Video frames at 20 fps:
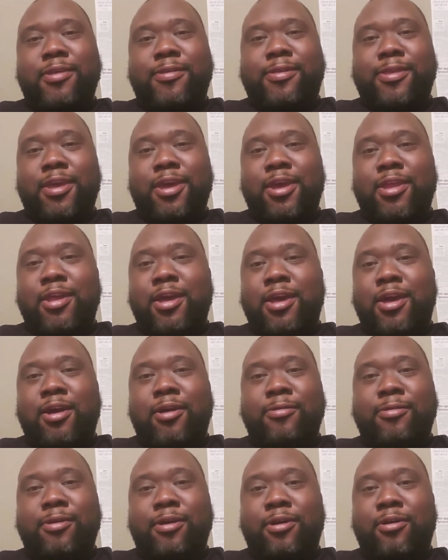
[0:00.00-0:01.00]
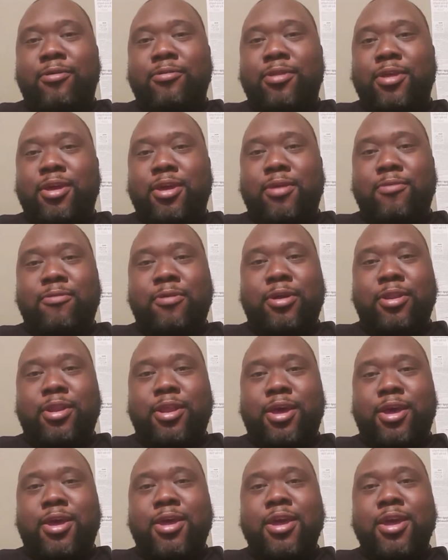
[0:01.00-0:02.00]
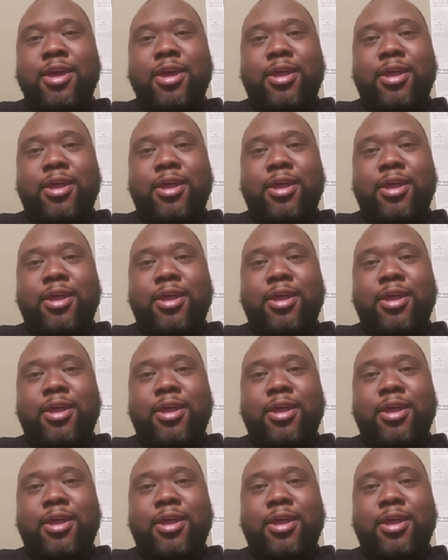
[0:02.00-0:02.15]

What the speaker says: staying in the house all day and whatnot,